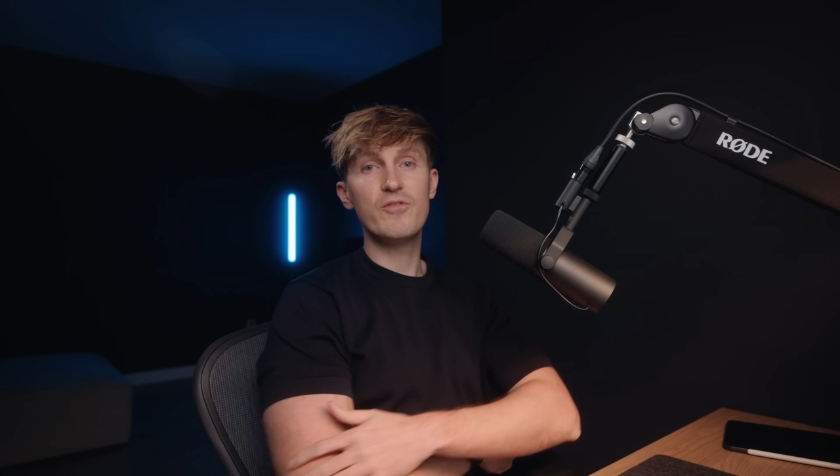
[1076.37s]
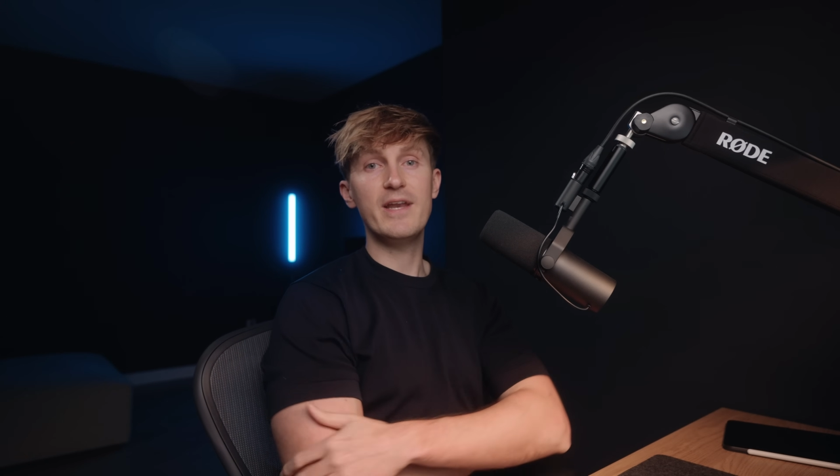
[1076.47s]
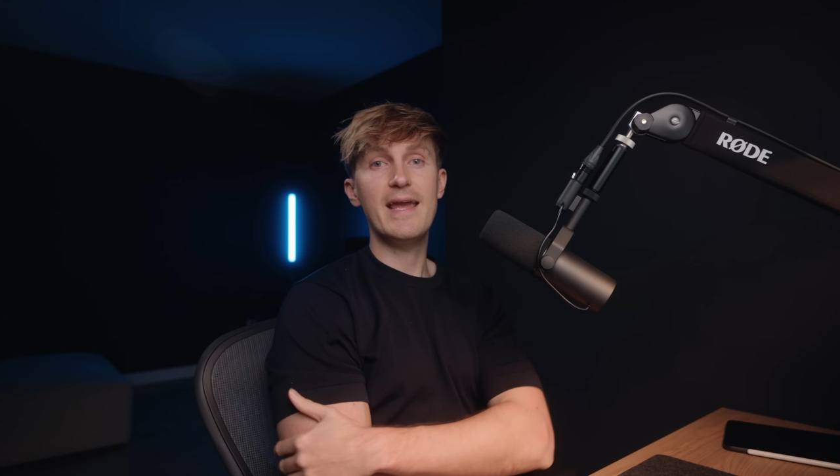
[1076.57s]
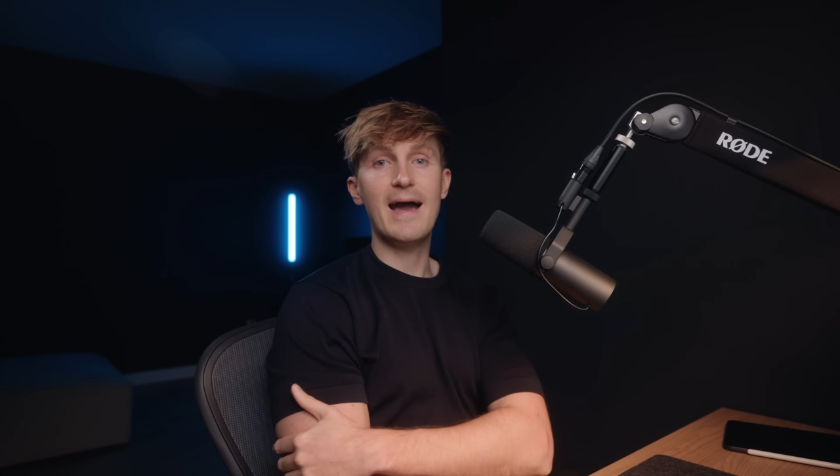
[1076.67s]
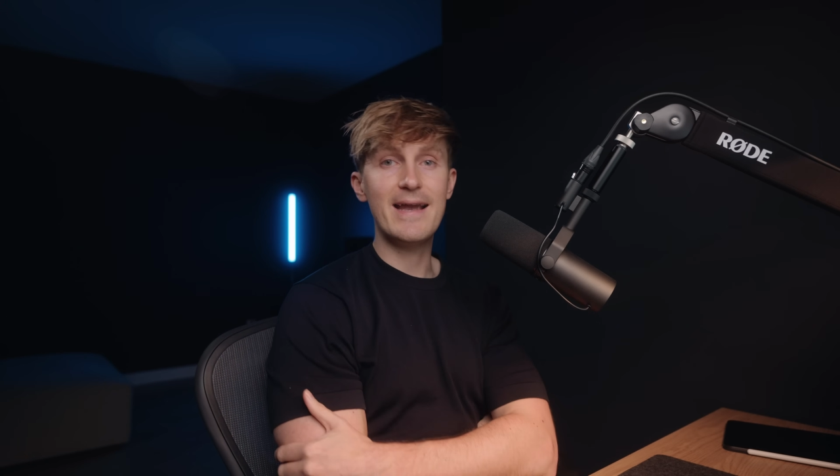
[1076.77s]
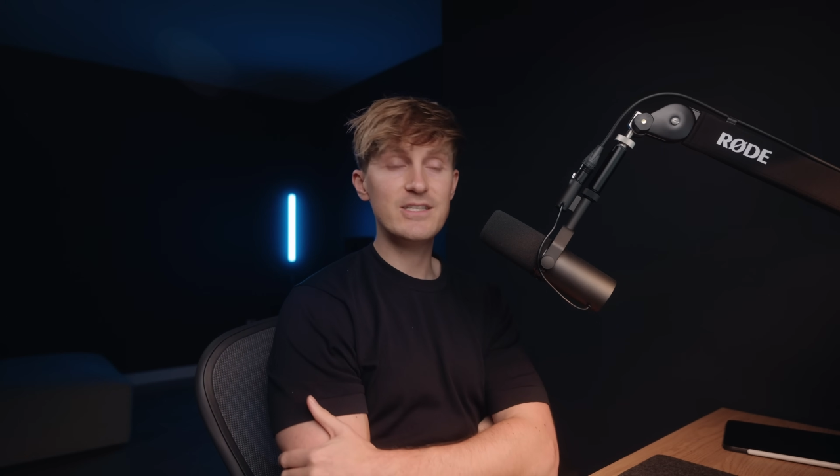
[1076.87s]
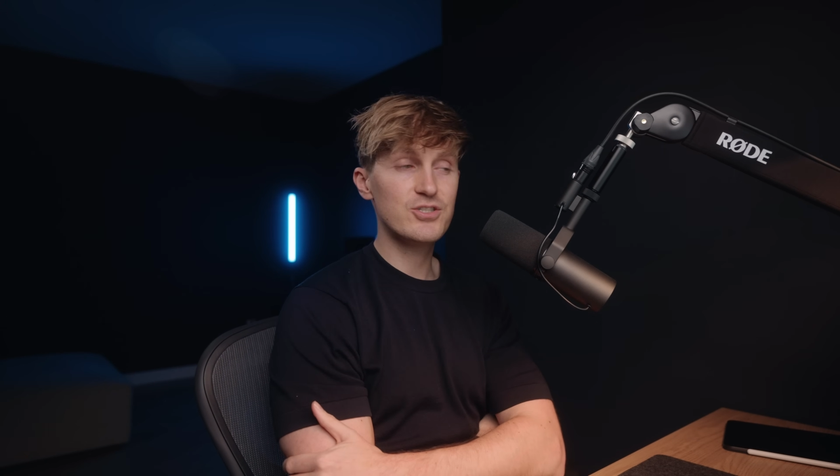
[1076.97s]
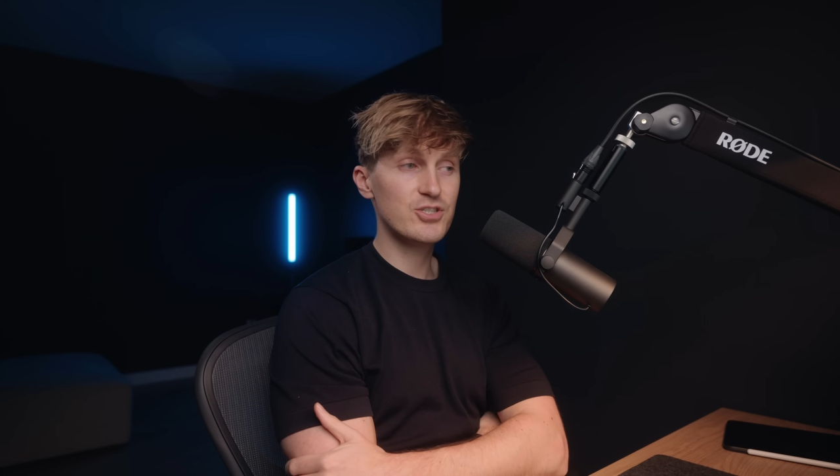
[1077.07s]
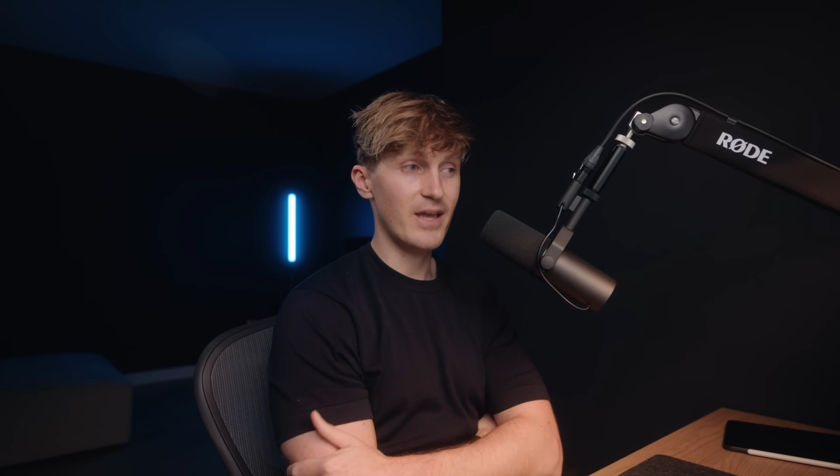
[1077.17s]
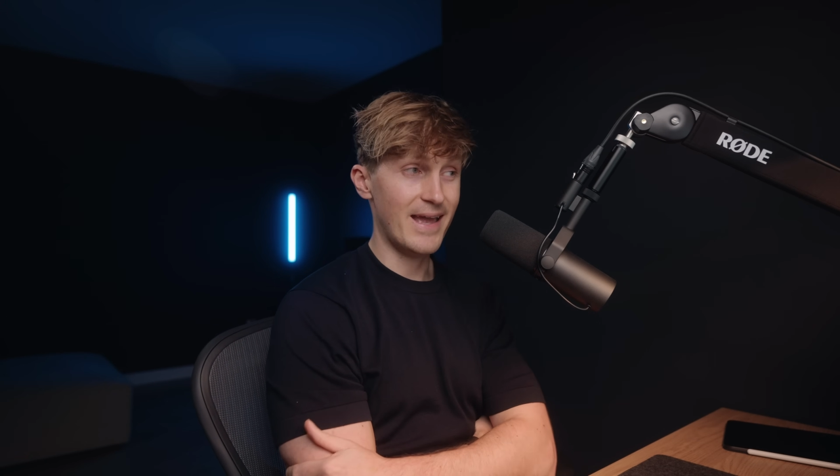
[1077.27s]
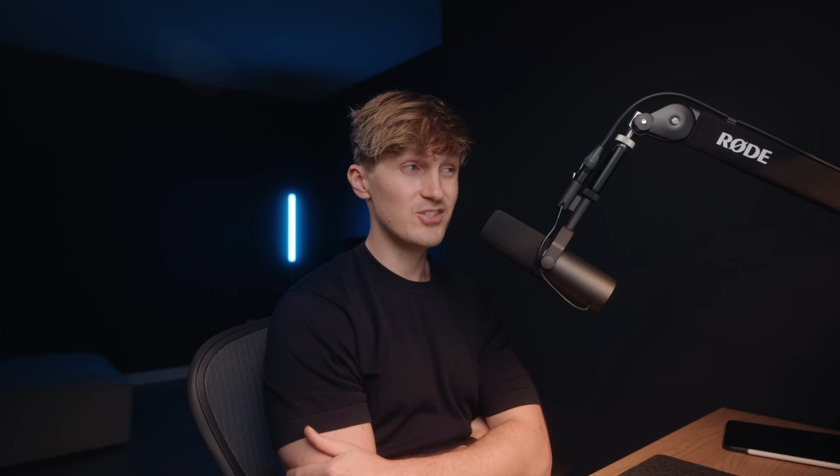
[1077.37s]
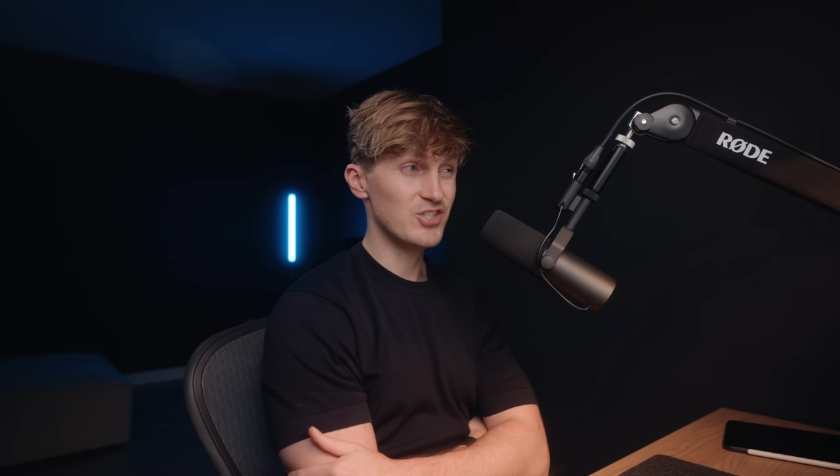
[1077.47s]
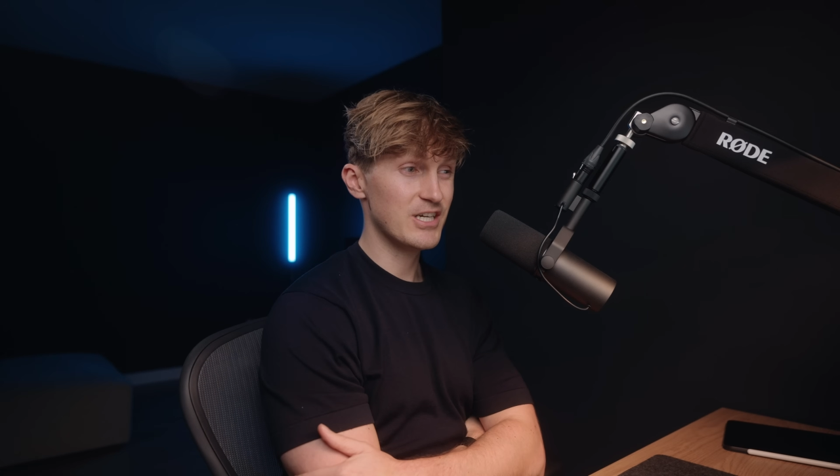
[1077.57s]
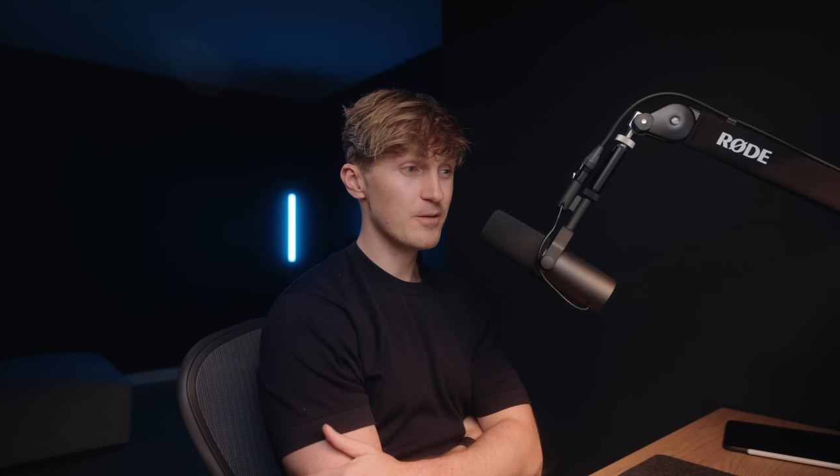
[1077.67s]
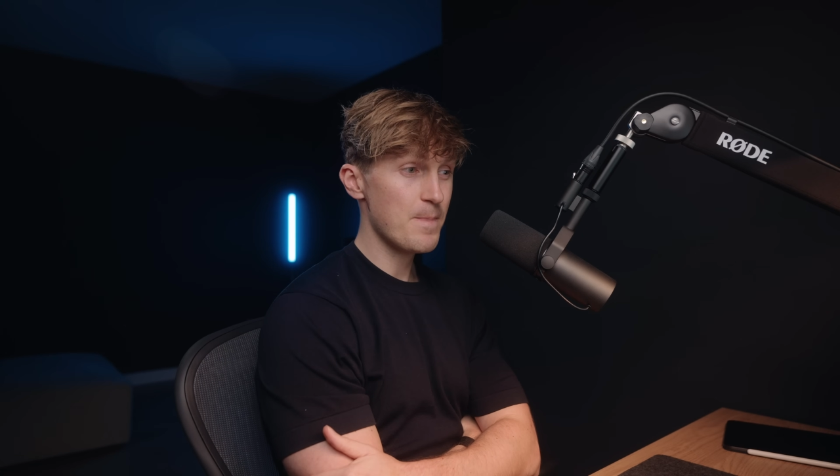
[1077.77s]
of an AI
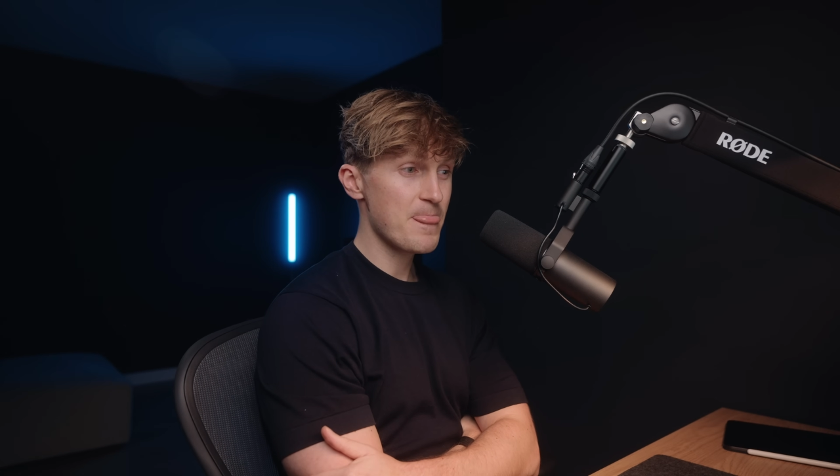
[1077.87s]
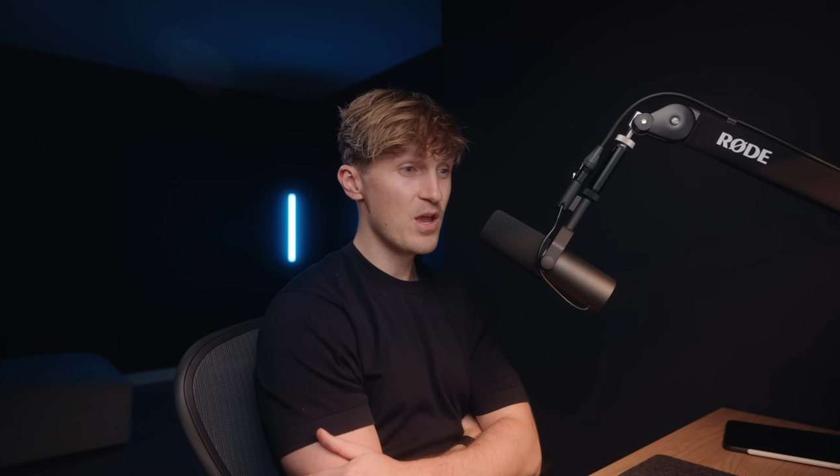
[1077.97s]
engineer,